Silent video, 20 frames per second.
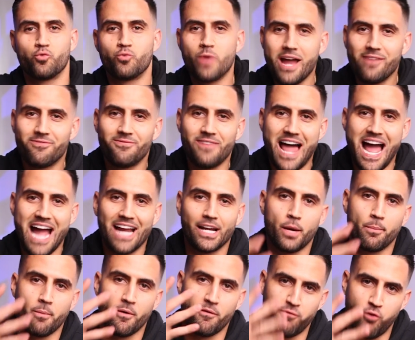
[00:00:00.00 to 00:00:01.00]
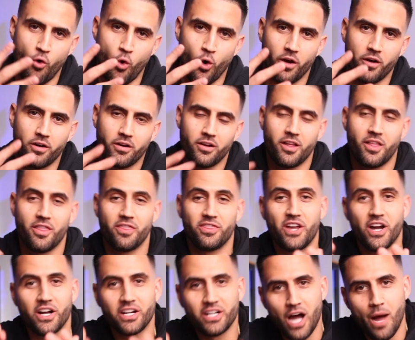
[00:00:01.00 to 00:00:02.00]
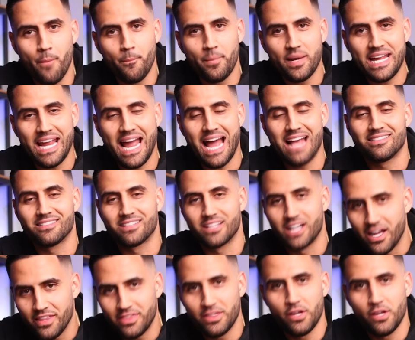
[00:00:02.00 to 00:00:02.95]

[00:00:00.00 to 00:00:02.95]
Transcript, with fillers: Red flag number four the company has cut